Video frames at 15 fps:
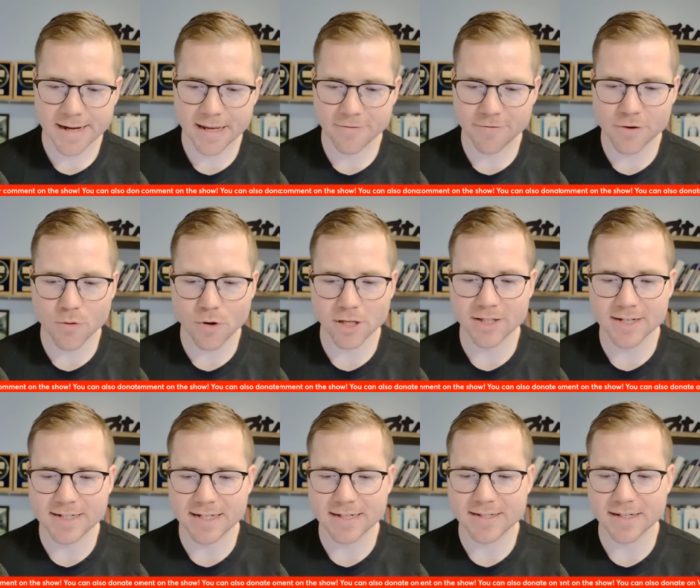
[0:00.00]
If you want the
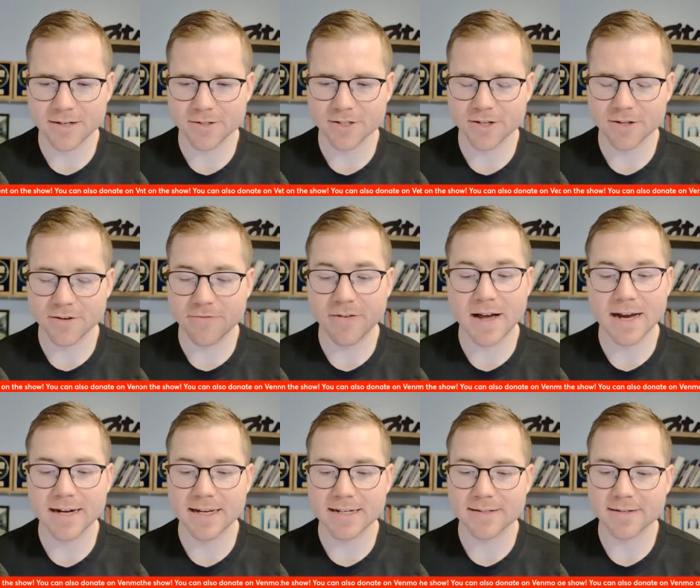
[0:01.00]
details on the
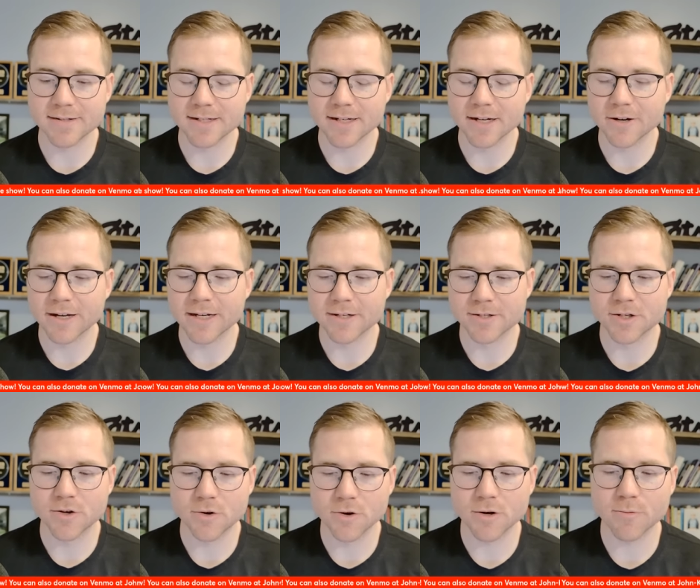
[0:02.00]
finances here, in its
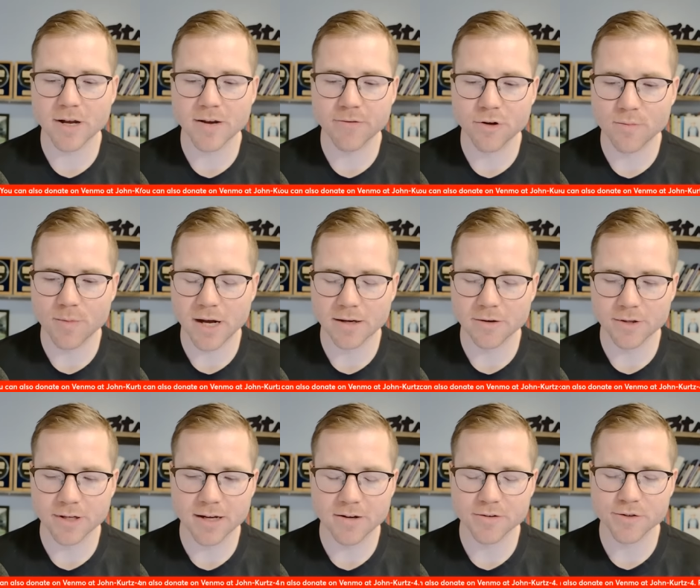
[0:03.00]
current revenue model,
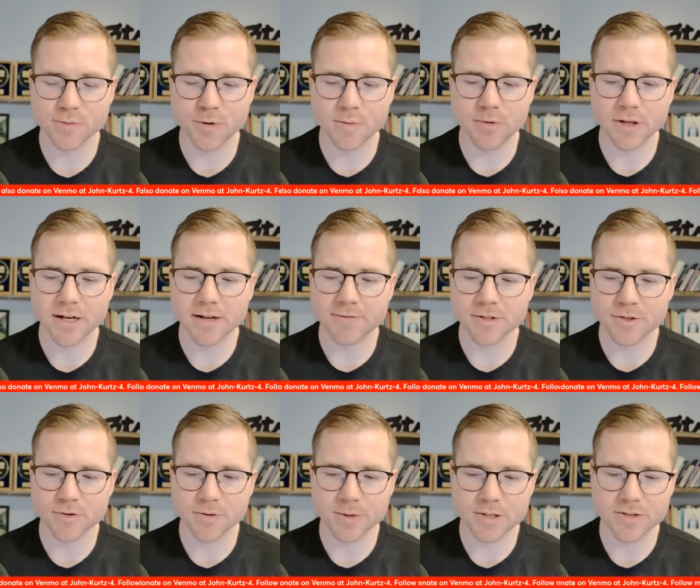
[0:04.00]
the College Football Playoff
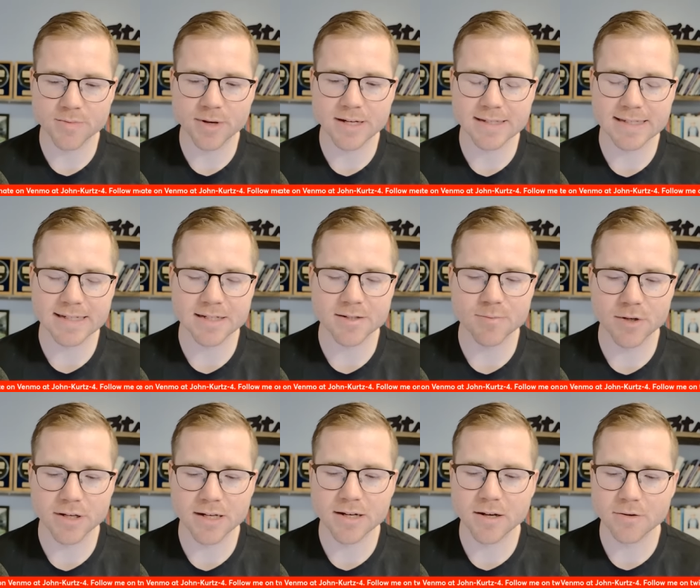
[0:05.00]
distributes about $6
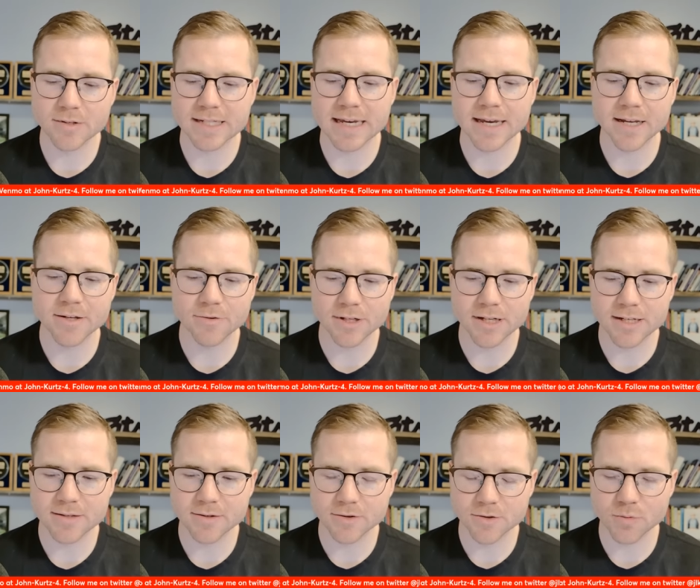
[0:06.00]
million annually
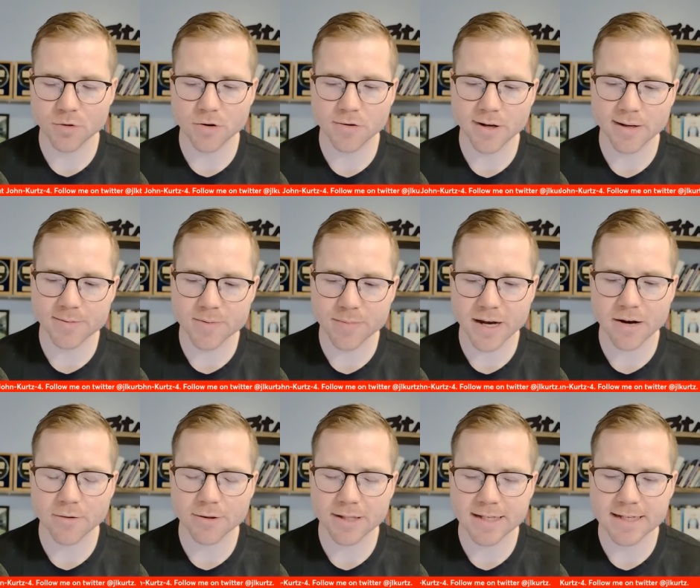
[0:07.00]
to those programs and
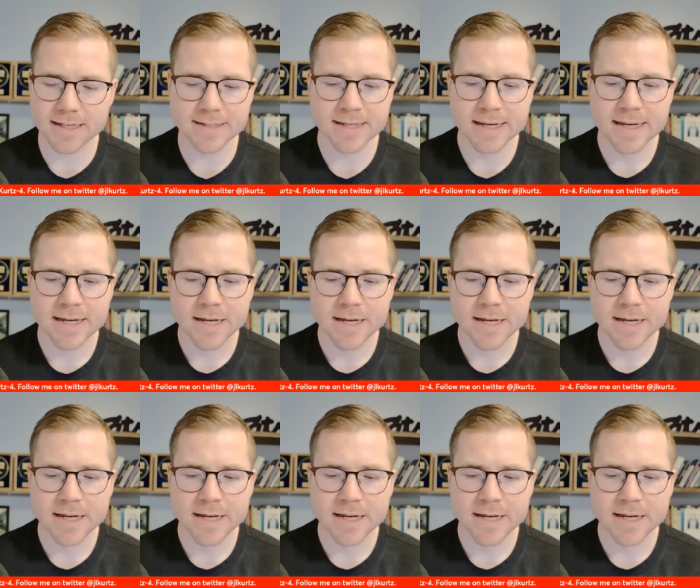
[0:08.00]
power leagues.